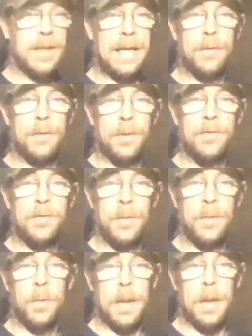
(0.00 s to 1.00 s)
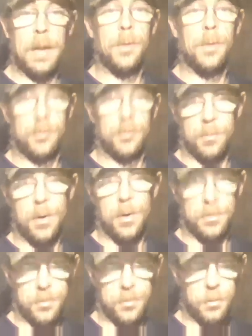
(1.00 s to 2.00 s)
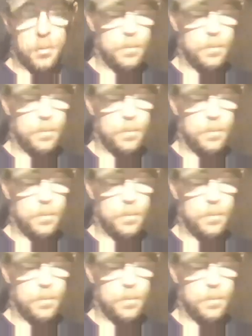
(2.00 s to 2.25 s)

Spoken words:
that till I seen one up close and personal.